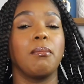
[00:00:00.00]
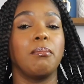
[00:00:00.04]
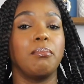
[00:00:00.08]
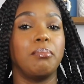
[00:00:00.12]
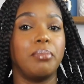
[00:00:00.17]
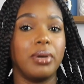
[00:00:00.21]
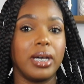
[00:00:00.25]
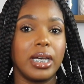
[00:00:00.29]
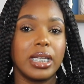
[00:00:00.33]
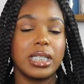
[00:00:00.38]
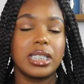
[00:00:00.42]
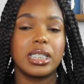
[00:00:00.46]

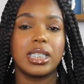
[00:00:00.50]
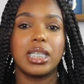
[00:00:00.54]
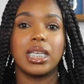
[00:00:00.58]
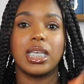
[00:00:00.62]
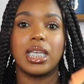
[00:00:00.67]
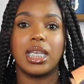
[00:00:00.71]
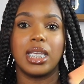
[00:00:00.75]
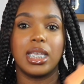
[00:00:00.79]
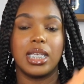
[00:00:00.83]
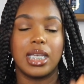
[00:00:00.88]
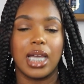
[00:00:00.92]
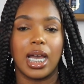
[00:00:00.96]
but
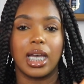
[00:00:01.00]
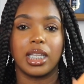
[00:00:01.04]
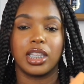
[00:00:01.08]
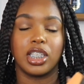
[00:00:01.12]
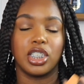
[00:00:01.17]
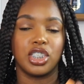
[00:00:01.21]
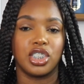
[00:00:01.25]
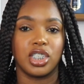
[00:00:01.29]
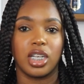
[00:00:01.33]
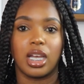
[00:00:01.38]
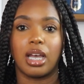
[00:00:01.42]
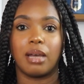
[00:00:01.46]
it got the
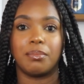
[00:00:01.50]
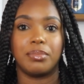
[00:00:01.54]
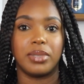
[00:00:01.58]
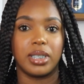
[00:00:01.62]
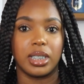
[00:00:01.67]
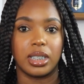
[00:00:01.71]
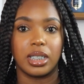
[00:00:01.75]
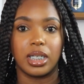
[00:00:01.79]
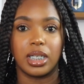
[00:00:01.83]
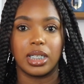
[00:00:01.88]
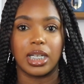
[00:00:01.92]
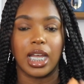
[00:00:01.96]
job
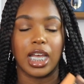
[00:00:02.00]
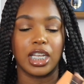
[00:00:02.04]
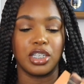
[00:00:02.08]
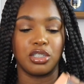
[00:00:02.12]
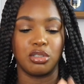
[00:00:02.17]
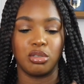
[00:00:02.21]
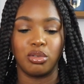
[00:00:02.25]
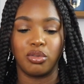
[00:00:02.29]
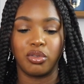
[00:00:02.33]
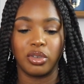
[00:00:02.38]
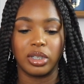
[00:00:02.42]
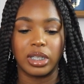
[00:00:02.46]
done i
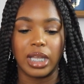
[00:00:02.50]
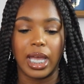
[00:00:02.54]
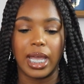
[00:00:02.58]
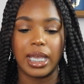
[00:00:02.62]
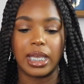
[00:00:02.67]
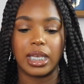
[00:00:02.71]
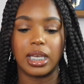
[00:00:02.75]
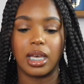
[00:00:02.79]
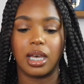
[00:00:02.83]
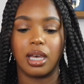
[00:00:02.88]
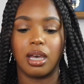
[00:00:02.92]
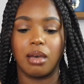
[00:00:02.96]
do feel
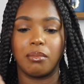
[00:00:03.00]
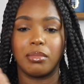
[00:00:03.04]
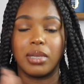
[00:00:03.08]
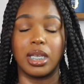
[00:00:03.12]
like um,